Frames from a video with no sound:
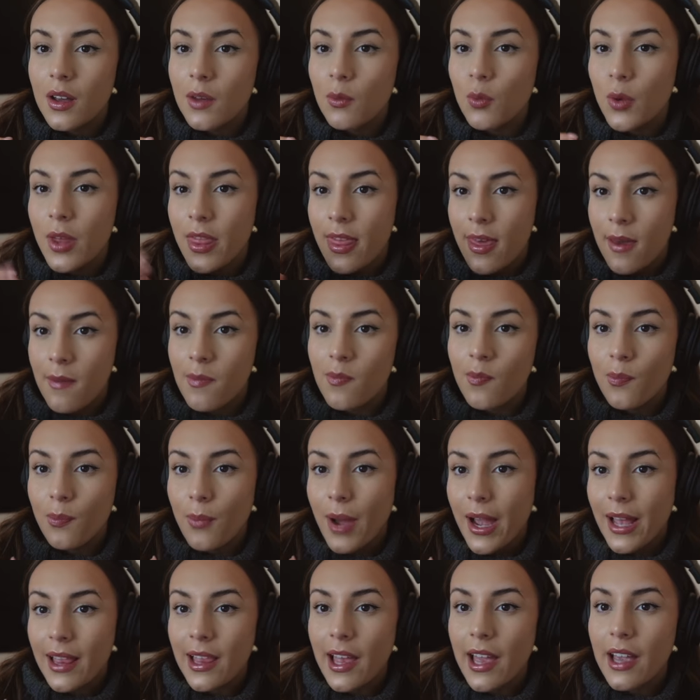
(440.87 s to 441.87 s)
within
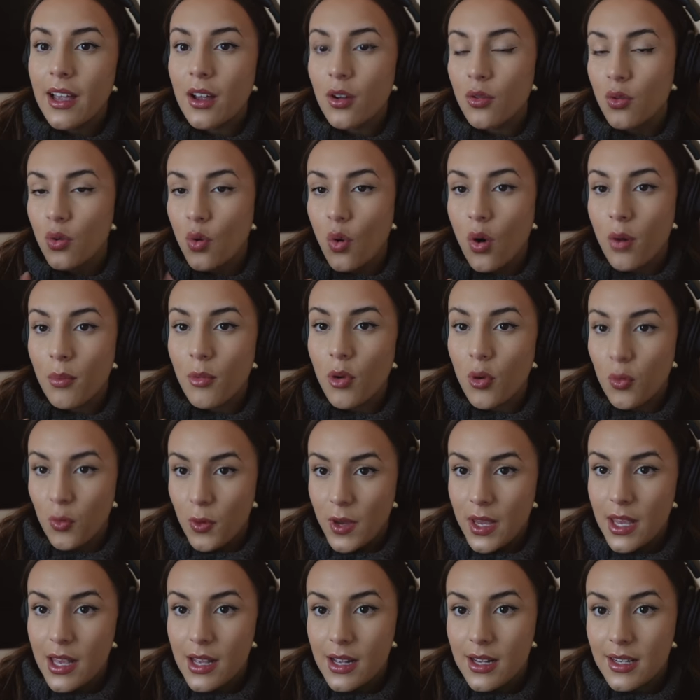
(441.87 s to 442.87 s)
my like normal
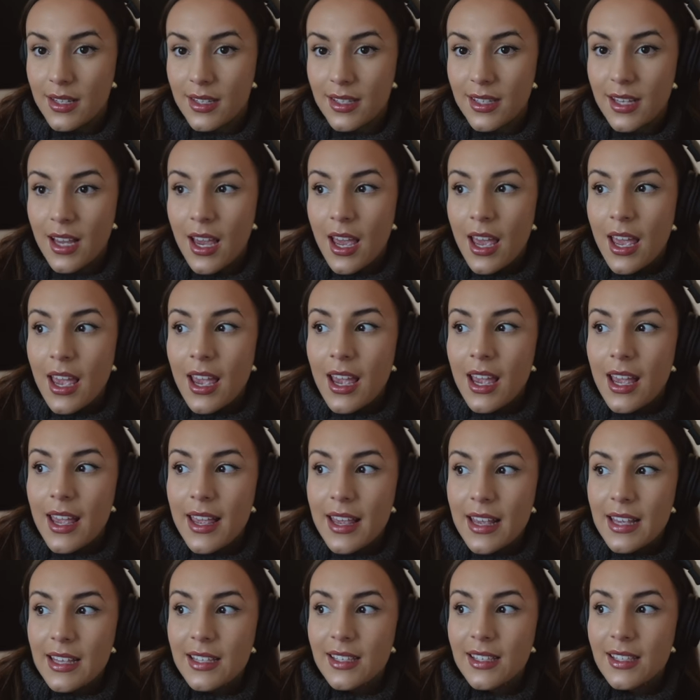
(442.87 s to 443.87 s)
weeks
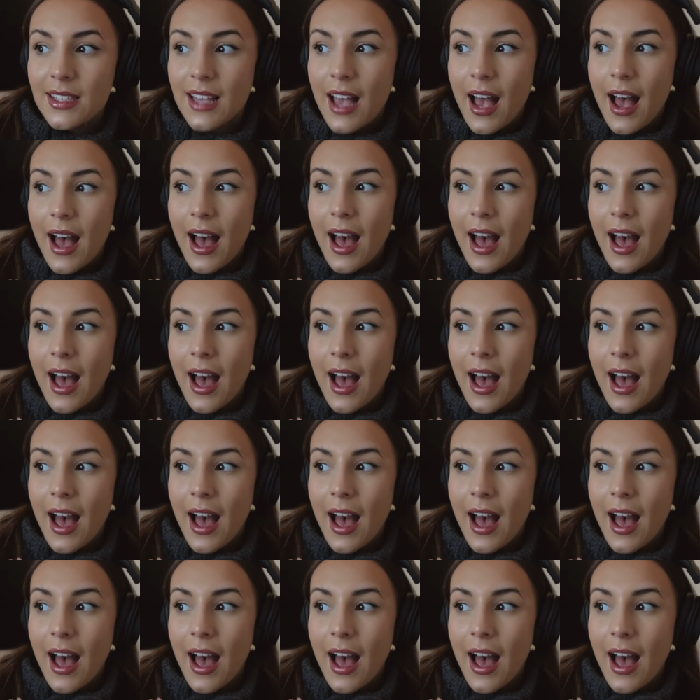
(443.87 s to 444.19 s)
is